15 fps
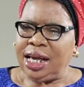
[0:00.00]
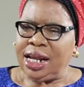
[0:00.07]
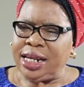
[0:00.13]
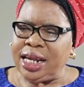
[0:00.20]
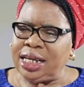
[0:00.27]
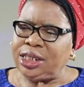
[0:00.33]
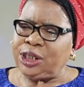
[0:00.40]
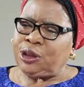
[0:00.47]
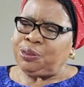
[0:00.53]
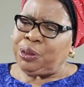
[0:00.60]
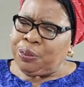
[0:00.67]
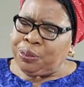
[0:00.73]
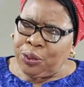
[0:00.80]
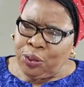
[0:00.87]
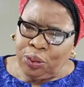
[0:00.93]
These
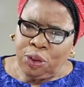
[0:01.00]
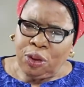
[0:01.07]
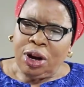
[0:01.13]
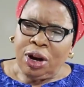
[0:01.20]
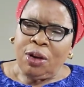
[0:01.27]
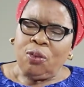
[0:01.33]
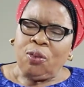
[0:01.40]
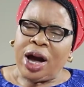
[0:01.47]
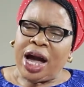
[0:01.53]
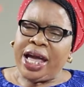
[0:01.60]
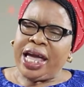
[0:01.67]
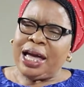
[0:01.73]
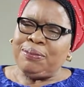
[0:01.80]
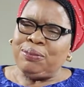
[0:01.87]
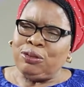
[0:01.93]
people were
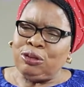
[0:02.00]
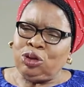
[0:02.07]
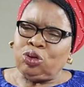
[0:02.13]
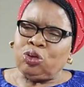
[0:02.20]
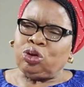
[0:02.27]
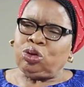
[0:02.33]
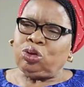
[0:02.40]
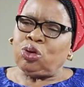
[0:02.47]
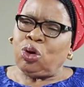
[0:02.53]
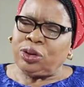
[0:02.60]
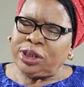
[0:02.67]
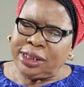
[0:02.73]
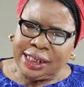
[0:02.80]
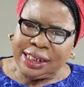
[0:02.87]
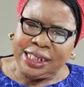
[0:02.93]
able to sow
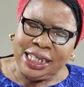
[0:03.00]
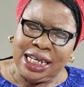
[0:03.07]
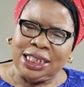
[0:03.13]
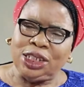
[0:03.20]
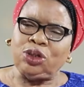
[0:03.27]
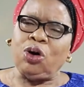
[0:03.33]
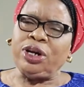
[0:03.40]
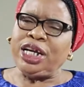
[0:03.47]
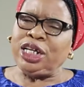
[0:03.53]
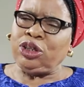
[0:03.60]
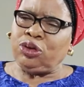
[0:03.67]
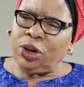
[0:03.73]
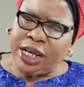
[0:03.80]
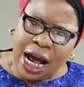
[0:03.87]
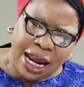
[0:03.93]
seed. He sowed
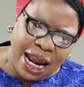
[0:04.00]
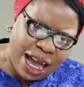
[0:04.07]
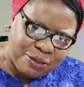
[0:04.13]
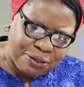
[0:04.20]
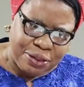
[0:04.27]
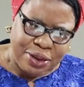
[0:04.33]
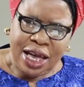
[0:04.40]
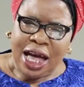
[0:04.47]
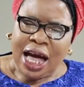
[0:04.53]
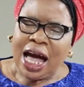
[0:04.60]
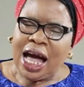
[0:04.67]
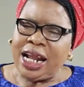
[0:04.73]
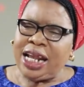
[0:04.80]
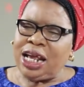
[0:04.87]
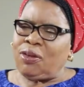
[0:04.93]
into their life,
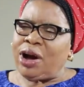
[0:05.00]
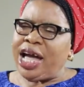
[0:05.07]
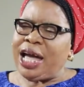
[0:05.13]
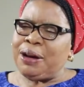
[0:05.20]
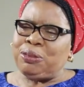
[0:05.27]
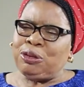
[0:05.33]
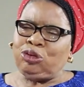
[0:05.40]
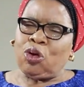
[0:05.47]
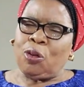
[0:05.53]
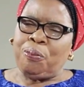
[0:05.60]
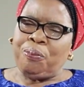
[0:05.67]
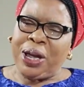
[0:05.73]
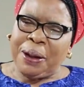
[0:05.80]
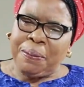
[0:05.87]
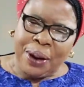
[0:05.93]
and they were able to
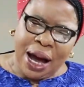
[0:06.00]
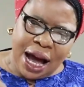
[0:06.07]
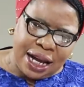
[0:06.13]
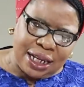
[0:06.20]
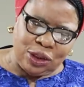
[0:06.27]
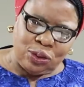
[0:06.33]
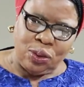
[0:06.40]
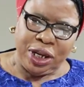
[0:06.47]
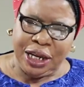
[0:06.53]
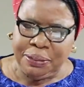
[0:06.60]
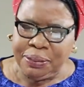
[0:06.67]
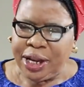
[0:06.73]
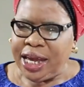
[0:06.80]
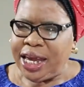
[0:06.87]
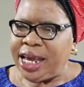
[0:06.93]
pay back to
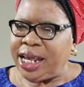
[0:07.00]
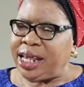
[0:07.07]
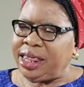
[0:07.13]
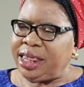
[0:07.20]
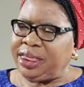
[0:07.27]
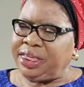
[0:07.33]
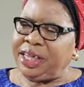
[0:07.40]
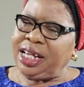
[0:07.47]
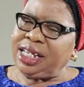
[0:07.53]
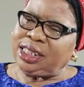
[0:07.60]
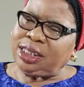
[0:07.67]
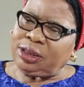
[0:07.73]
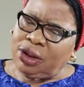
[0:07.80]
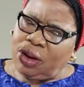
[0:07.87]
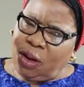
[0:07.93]
him in the
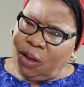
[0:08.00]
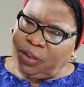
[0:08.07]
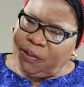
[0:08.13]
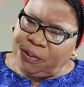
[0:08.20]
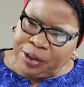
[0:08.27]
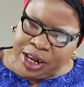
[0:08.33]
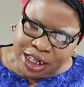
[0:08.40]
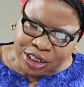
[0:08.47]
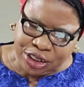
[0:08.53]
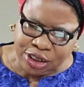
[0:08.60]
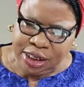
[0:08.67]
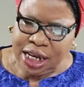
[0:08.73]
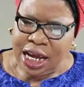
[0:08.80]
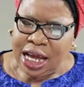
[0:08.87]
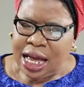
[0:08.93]
things of the flesh.
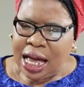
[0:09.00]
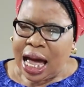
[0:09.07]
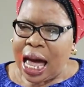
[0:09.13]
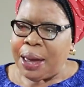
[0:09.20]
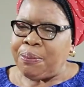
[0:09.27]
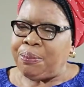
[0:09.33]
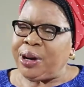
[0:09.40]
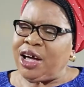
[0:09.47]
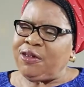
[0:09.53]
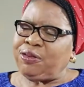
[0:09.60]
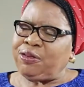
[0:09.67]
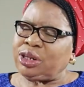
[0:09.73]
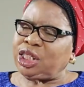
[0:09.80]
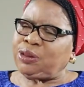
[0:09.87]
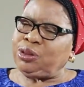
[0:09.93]
I pray
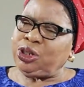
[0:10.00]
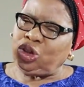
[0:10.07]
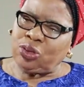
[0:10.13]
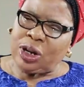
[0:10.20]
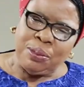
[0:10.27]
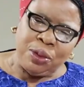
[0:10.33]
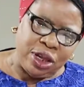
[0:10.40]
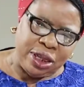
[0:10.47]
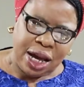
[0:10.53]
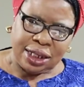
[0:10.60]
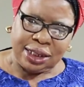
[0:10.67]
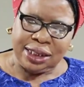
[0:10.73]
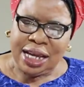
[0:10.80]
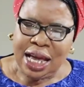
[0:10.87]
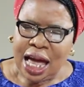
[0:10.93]
for spiritual mothers.